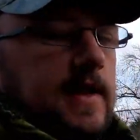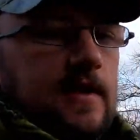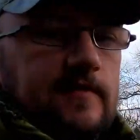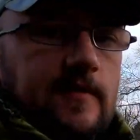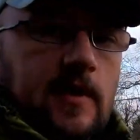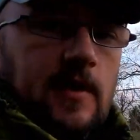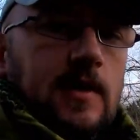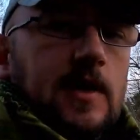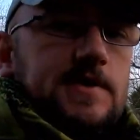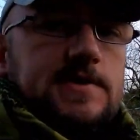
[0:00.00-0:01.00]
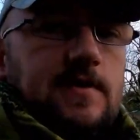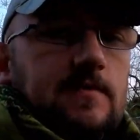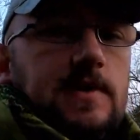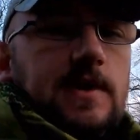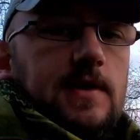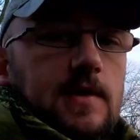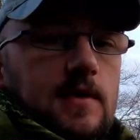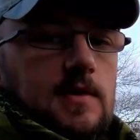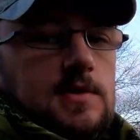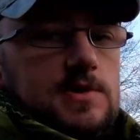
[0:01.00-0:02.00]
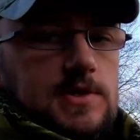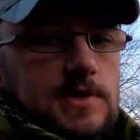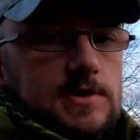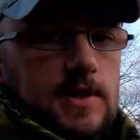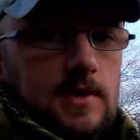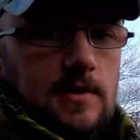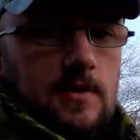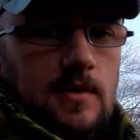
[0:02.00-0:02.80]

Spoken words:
death in 1716,